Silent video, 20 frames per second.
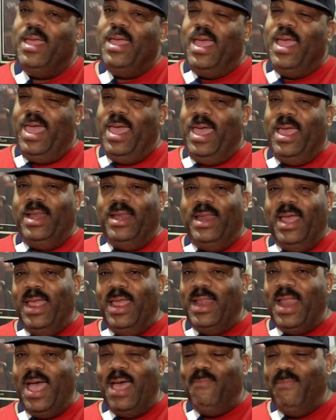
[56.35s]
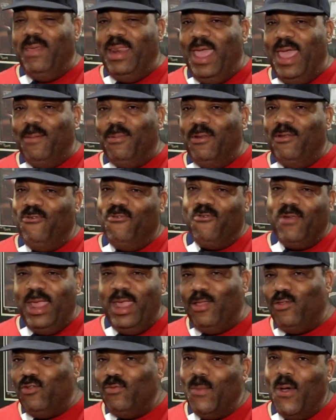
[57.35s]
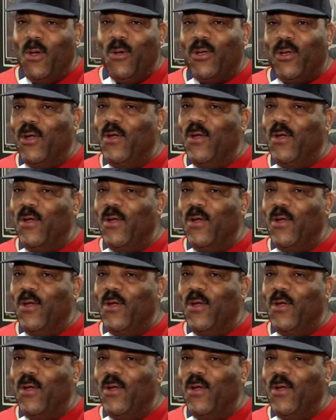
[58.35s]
and not being able to drink, smoke,